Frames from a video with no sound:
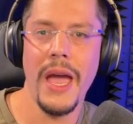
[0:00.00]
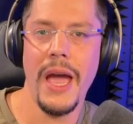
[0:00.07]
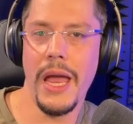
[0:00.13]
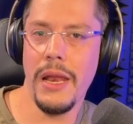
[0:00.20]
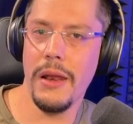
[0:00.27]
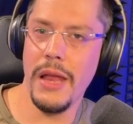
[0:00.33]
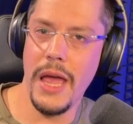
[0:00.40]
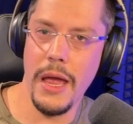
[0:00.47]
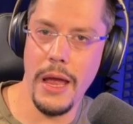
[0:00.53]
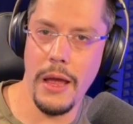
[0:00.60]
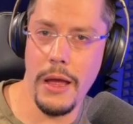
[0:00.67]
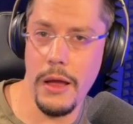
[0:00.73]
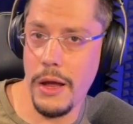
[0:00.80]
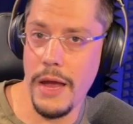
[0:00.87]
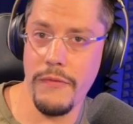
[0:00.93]
and an
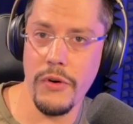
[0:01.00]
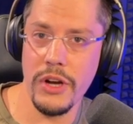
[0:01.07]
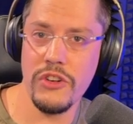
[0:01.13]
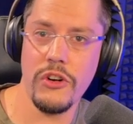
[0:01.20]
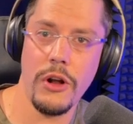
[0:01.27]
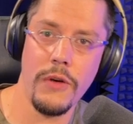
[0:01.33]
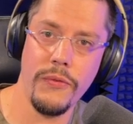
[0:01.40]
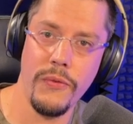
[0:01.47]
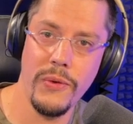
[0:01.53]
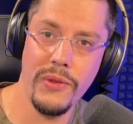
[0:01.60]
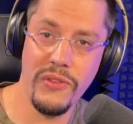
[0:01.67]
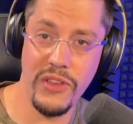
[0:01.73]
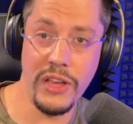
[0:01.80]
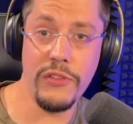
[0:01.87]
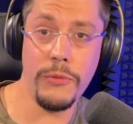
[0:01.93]
average of
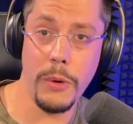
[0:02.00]
6